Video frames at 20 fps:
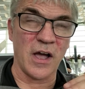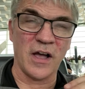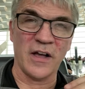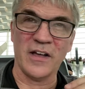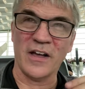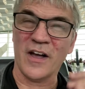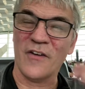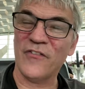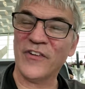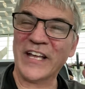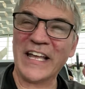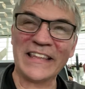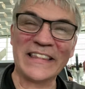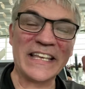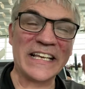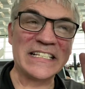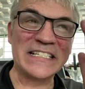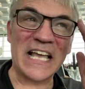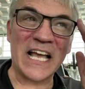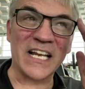I forget the
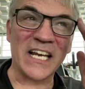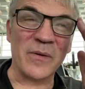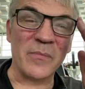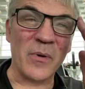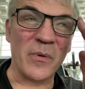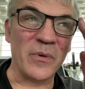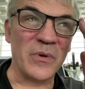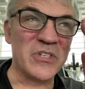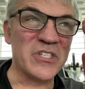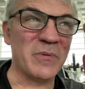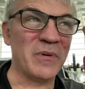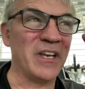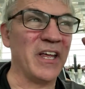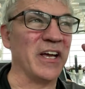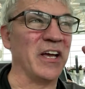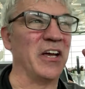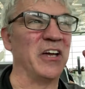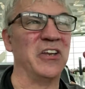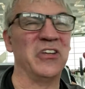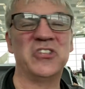exact number, but it's something
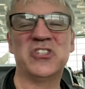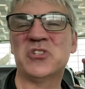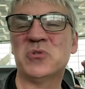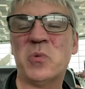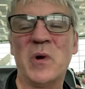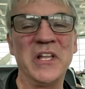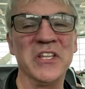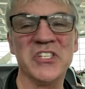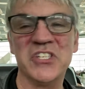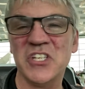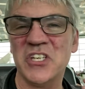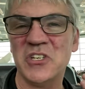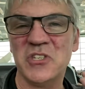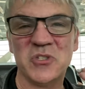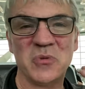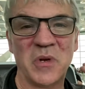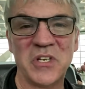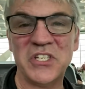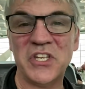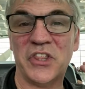like a kind of
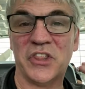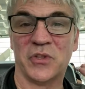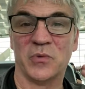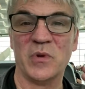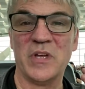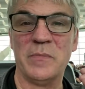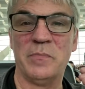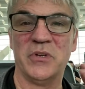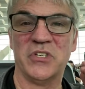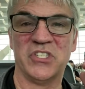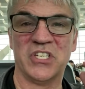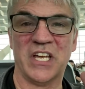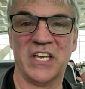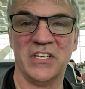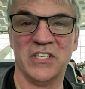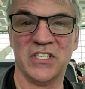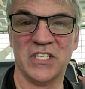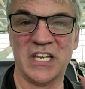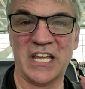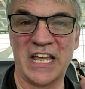23%
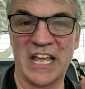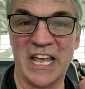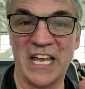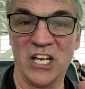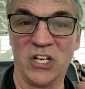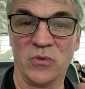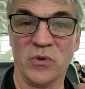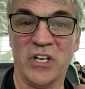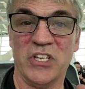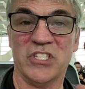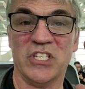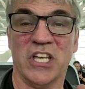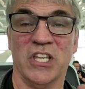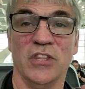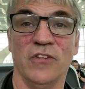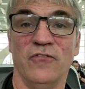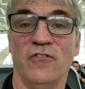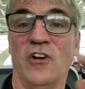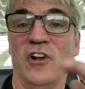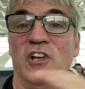increase in
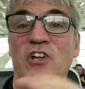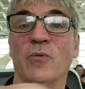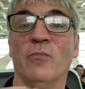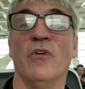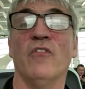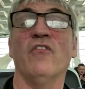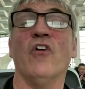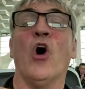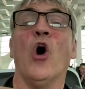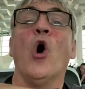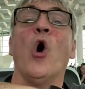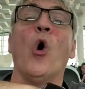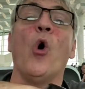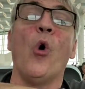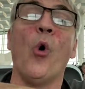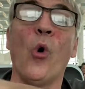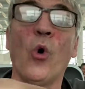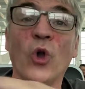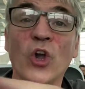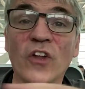the volume of
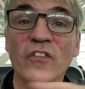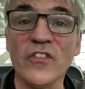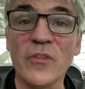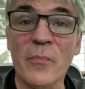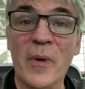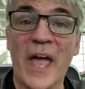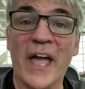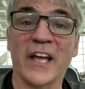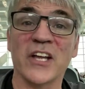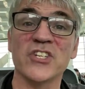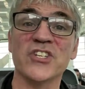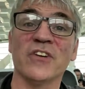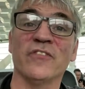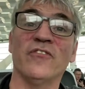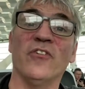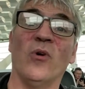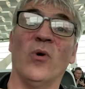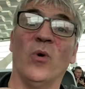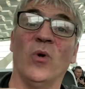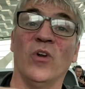all of the packaging
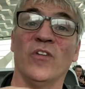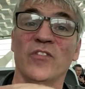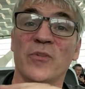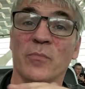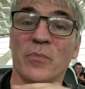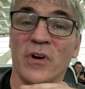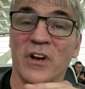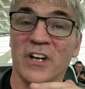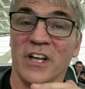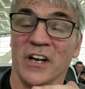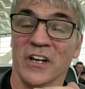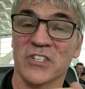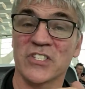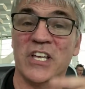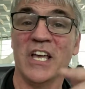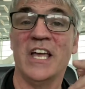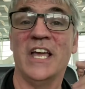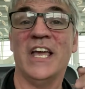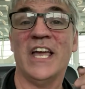for all of the products.